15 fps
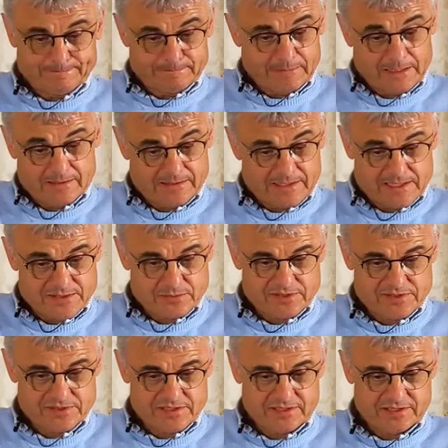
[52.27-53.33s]
Well, as I
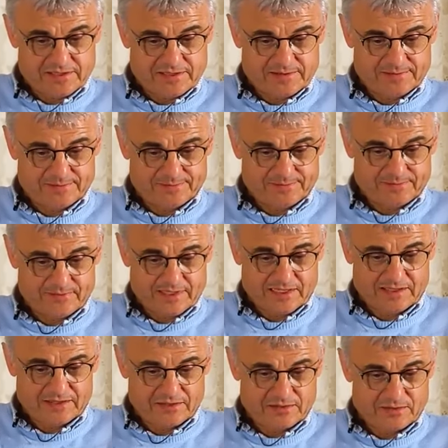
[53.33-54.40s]
was
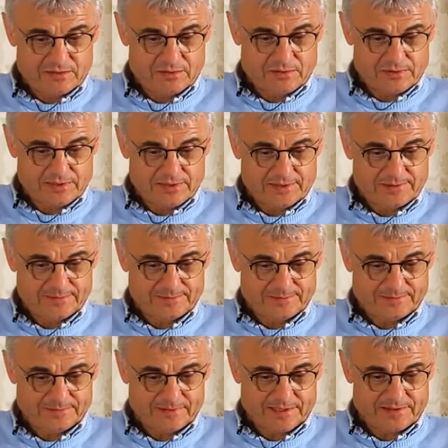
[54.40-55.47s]
telling you,
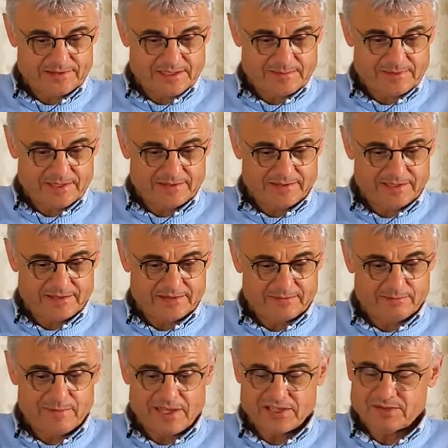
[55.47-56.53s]
Bret, I mean,
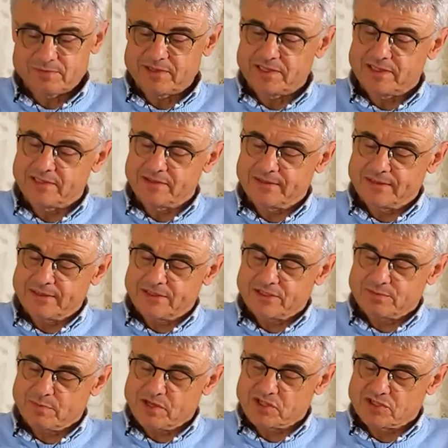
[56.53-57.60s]
it makes me
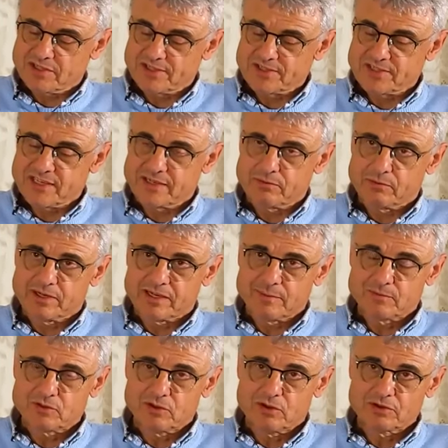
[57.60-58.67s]
speechless. And when
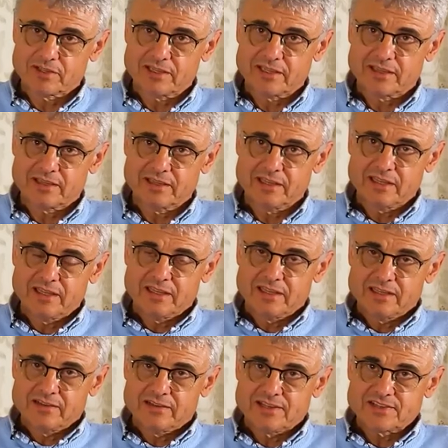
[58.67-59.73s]
I'm talking
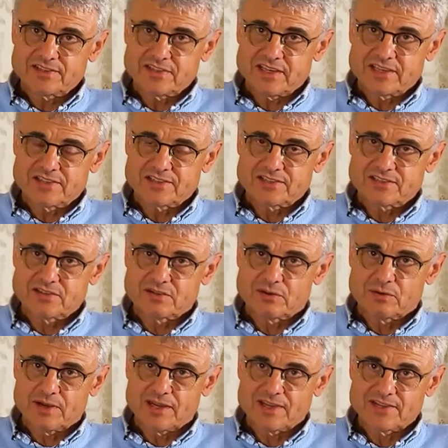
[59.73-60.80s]
these things, you
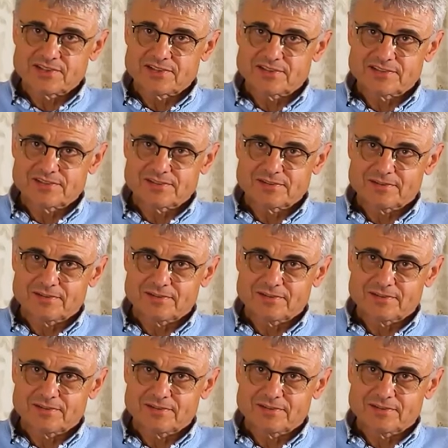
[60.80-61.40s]
know, as